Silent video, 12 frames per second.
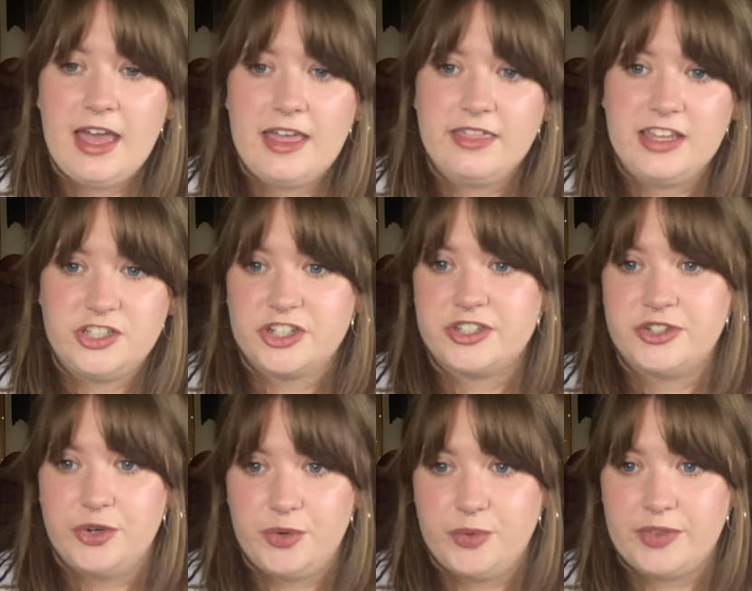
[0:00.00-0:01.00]
They just
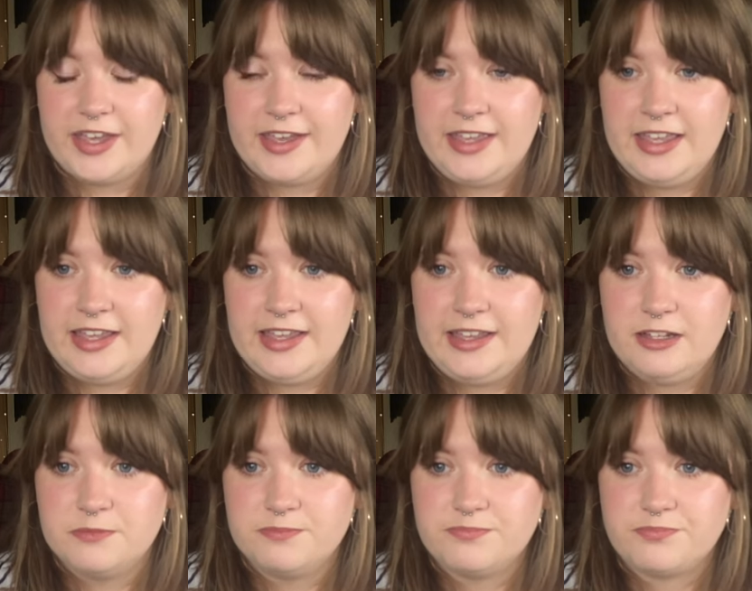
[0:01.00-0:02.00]
know that
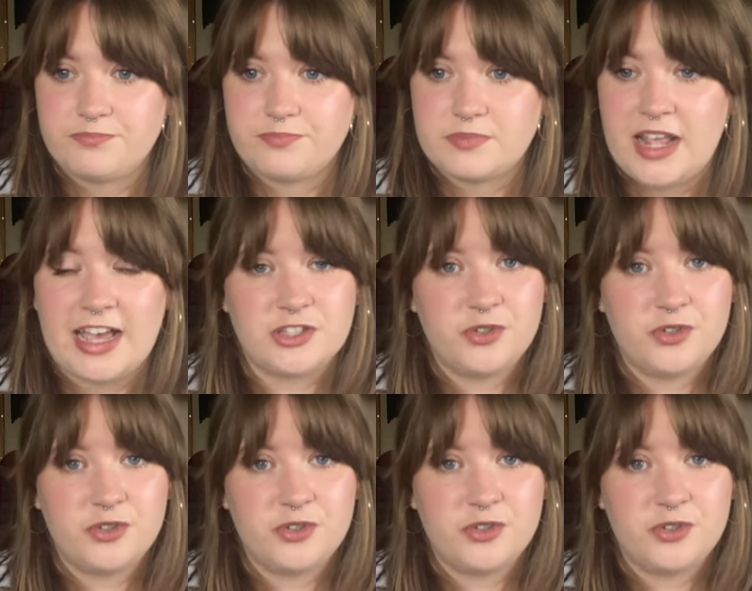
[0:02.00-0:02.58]
he has